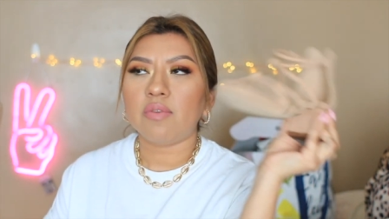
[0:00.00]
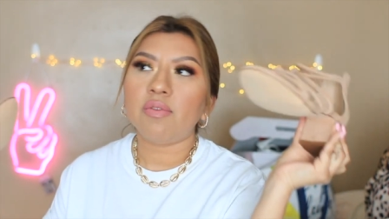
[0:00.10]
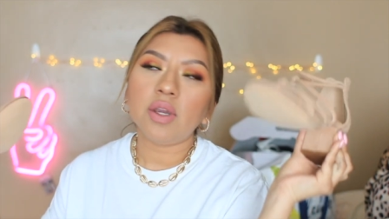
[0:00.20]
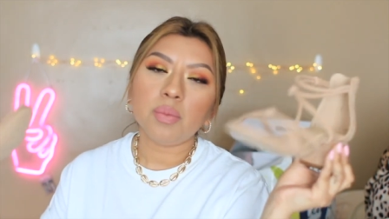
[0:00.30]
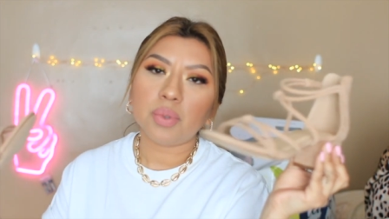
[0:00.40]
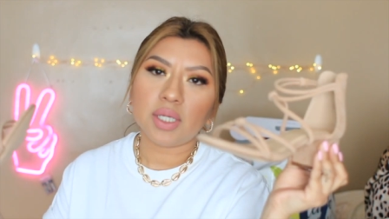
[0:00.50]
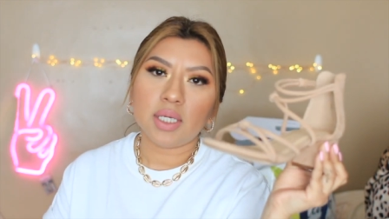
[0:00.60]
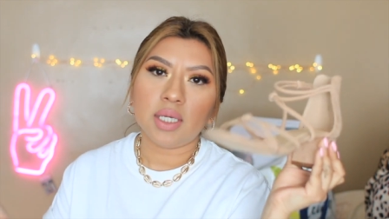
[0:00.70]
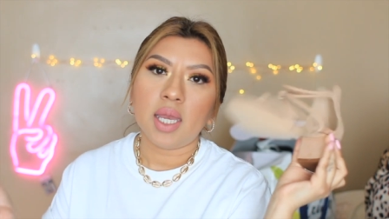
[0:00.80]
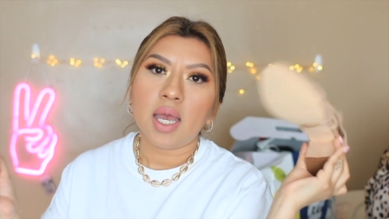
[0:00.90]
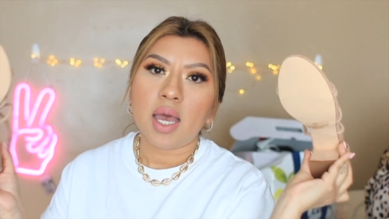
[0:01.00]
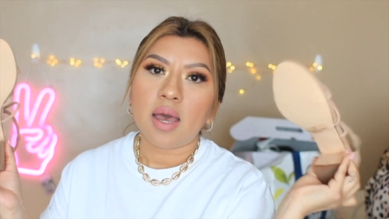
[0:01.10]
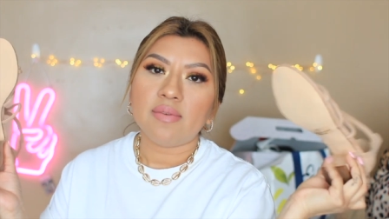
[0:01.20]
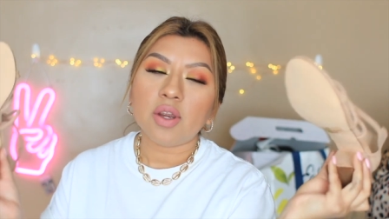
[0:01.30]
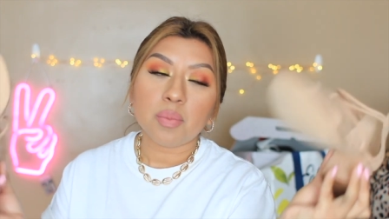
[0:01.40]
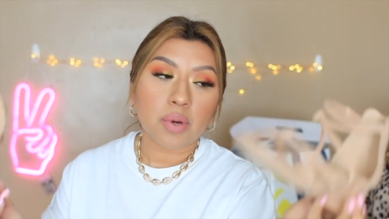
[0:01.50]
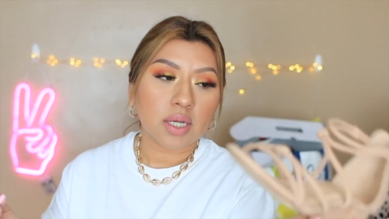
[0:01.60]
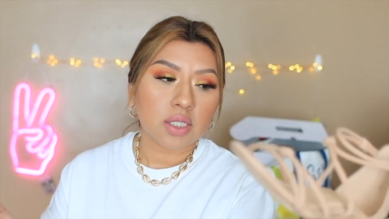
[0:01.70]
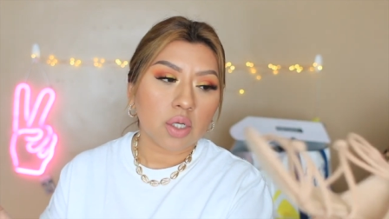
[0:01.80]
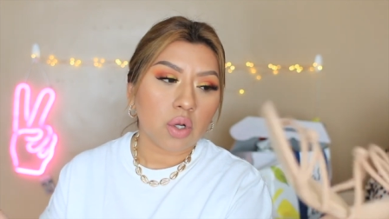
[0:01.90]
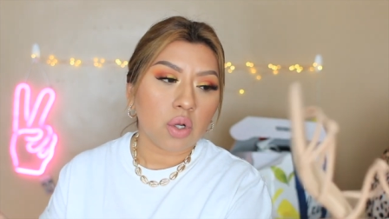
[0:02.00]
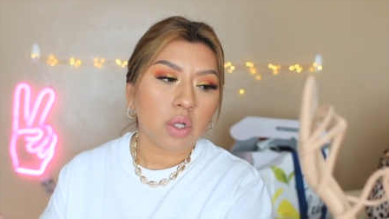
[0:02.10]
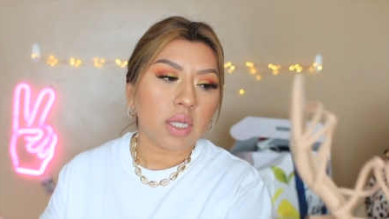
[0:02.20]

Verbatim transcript: very pretty, very practical.